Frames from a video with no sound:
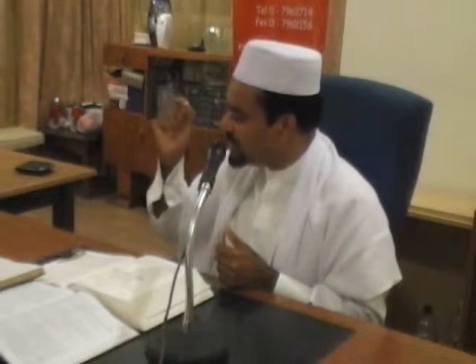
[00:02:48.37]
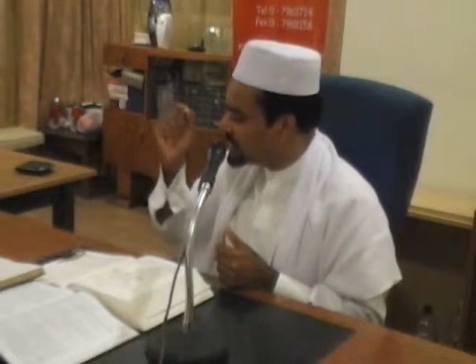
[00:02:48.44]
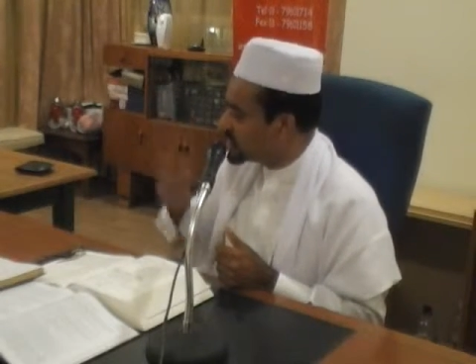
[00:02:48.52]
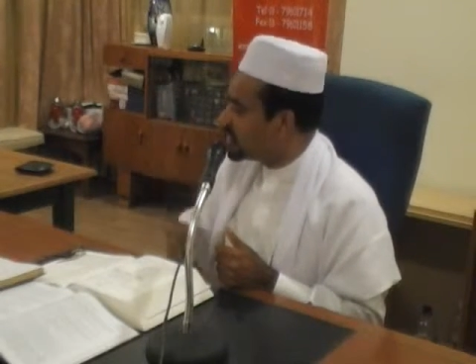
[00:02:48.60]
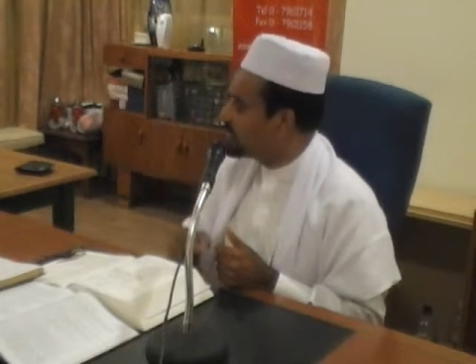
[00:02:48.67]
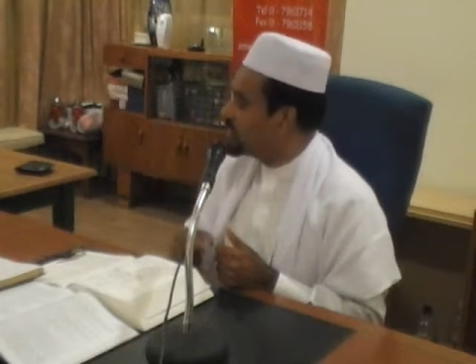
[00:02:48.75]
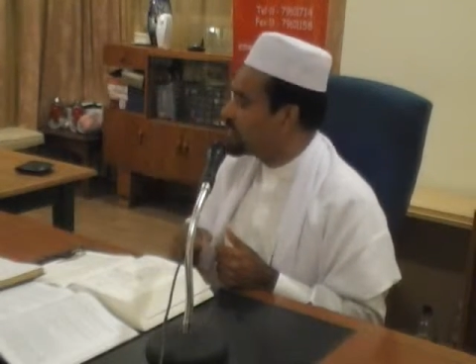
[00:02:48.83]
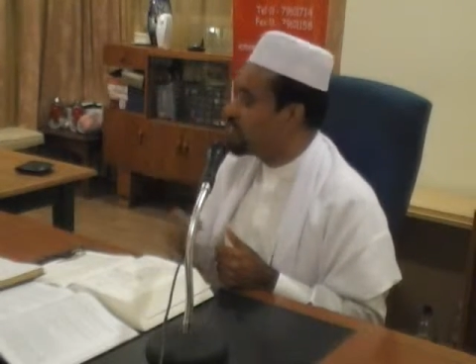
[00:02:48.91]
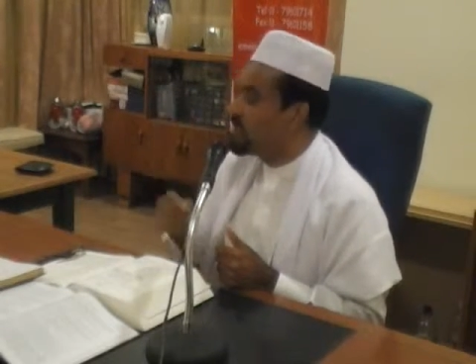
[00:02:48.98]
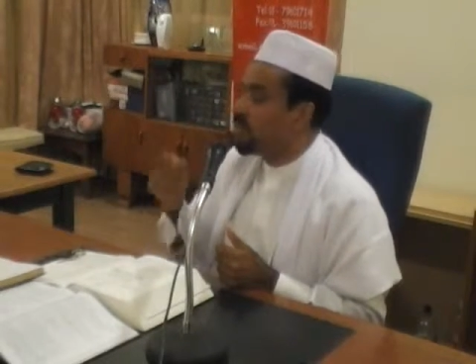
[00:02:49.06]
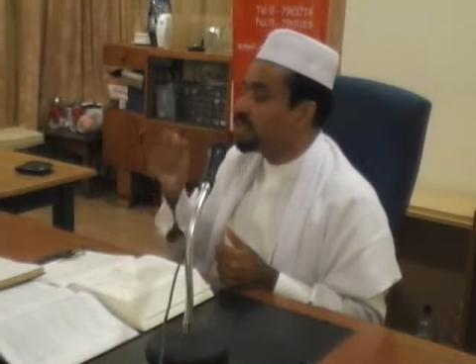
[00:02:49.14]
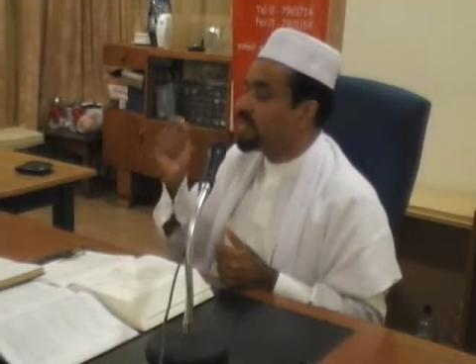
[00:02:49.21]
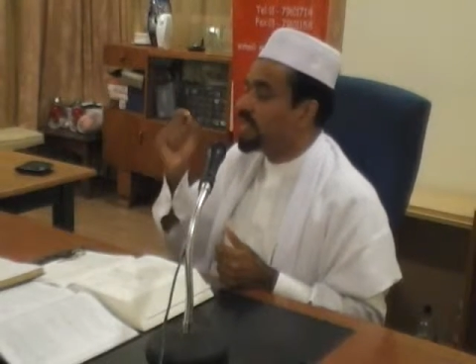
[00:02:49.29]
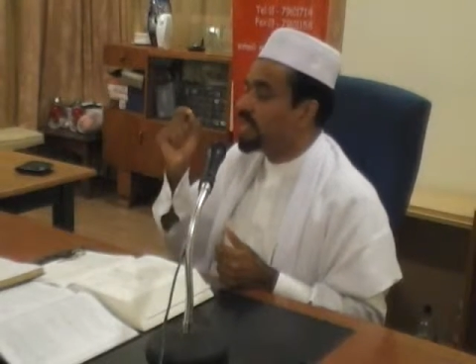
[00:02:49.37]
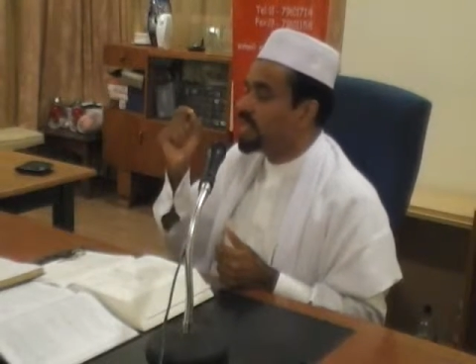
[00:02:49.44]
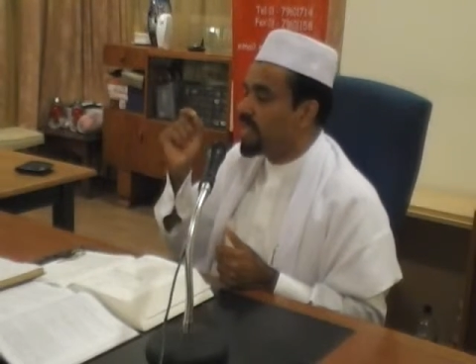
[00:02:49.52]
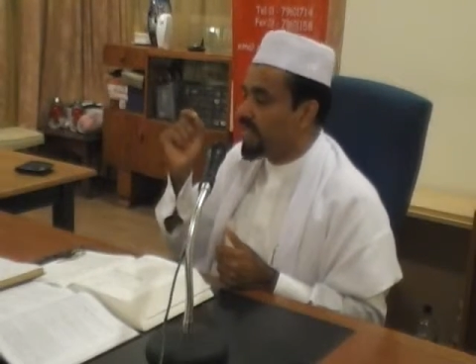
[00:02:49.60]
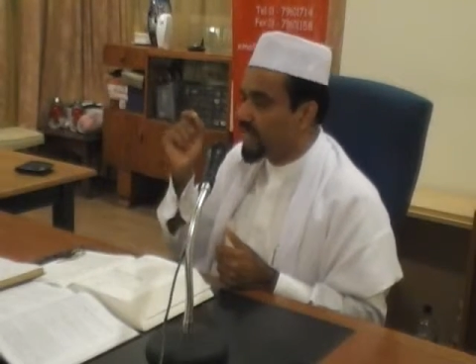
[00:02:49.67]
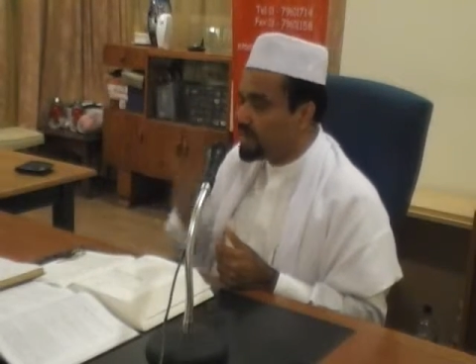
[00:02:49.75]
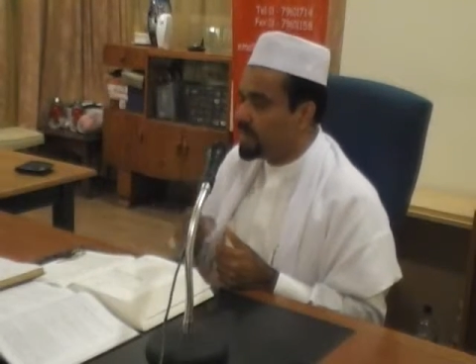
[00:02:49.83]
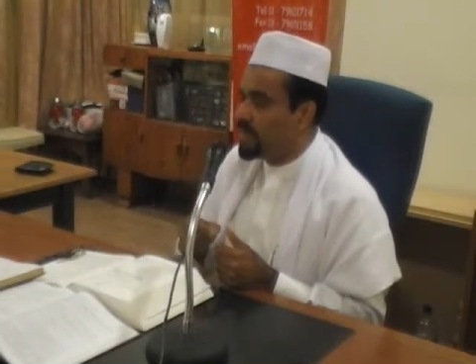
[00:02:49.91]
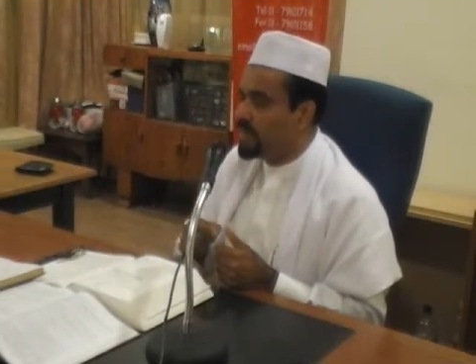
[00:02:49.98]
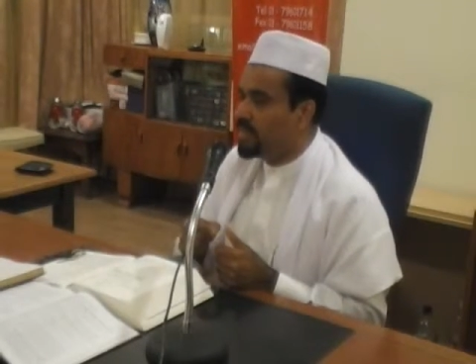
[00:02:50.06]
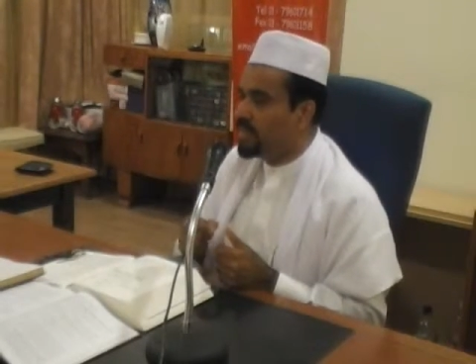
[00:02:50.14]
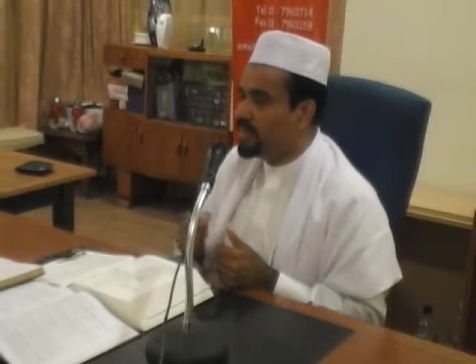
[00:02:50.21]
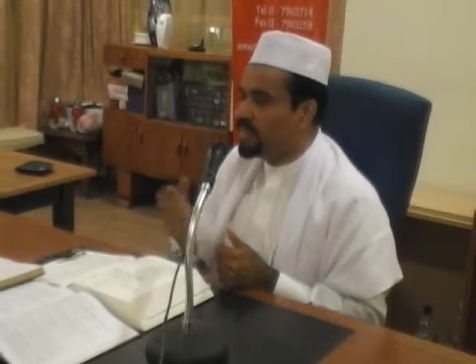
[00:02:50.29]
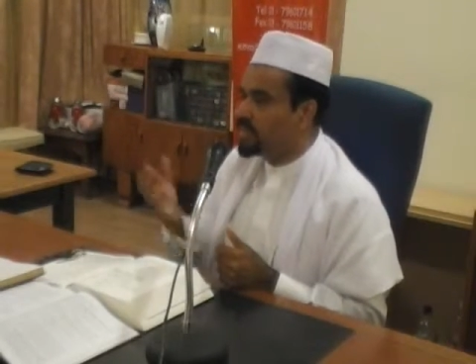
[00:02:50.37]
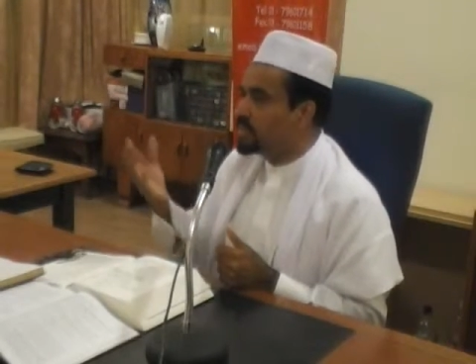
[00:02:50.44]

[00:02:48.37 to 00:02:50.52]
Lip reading: discover or they can able